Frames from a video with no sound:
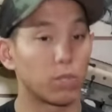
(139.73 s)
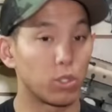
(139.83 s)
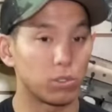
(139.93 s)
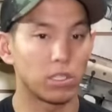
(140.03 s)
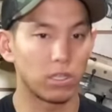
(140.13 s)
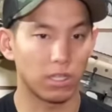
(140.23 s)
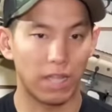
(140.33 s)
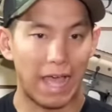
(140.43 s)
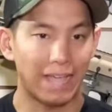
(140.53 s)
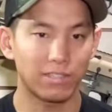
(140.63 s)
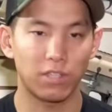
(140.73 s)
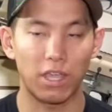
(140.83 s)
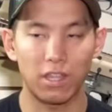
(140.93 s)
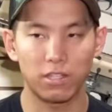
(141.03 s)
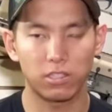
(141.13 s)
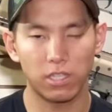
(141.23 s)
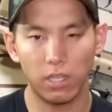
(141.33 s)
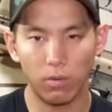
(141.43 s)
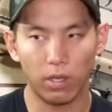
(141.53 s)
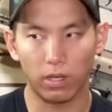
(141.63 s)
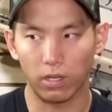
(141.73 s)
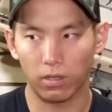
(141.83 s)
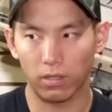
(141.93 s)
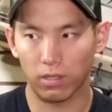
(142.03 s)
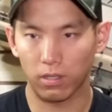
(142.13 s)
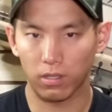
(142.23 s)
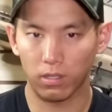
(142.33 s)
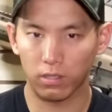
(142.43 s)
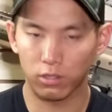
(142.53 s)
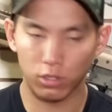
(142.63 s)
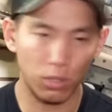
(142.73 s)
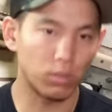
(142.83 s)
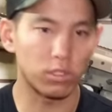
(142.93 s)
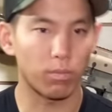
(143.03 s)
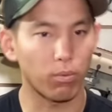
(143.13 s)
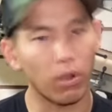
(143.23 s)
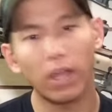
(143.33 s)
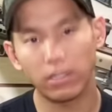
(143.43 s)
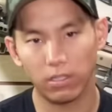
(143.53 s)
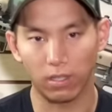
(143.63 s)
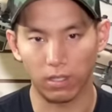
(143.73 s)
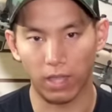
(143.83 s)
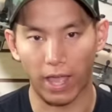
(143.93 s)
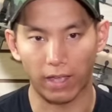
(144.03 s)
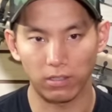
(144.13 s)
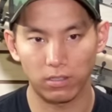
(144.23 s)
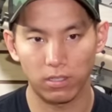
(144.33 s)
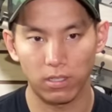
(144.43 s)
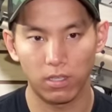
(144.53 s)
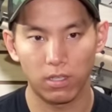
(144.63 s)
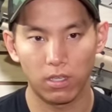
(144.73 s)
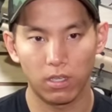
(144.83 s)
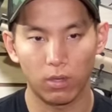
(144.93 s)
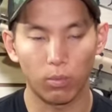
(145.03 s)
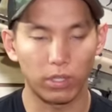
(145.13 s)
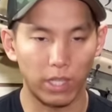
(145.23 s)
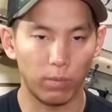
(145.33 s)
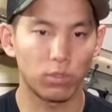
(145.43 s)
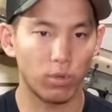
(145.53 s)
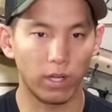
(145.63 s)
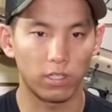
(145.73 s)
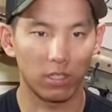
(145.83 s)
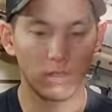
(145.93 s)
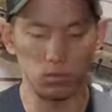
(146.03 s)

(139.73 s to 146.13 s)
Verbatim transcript: him use it in the class, and then seeing what students brought to the class and what they were trying to